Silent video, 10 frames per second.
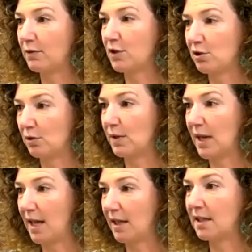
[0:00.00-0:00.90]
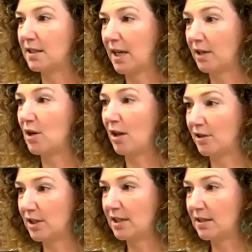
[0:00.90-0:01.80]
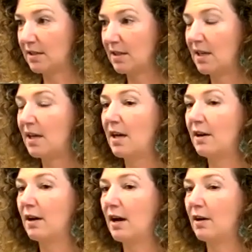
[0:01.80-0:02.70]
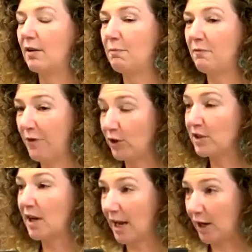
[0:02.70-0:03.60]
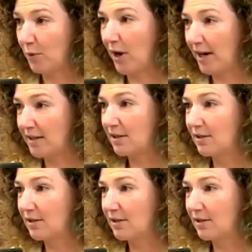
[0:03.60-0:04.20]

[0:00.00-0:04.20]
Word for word: virtual reality technologies focused on enterprise.